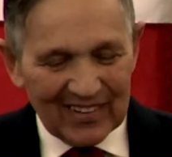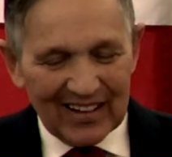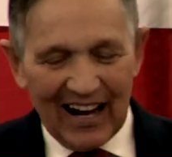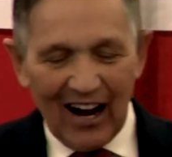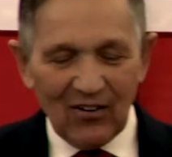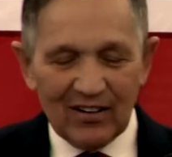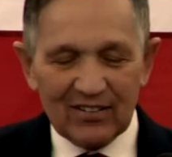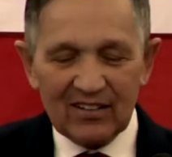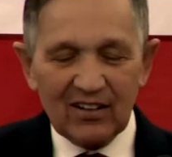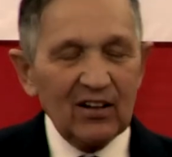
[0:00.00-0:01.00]
Now,
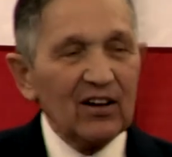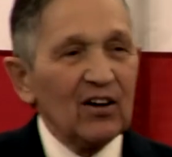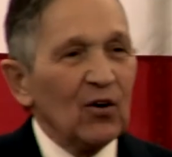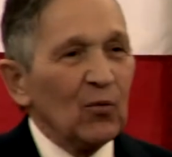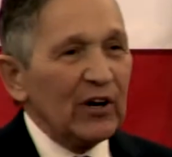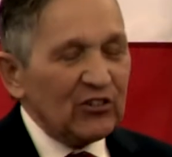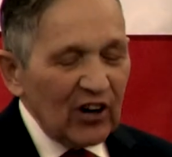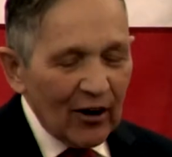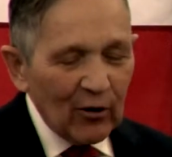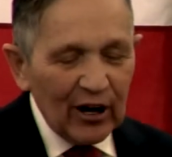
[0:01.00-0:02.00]

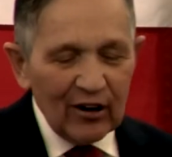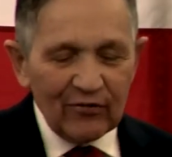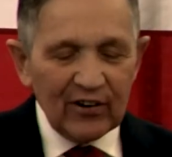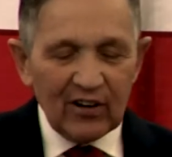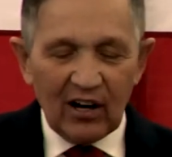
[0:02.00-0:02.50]
regenerative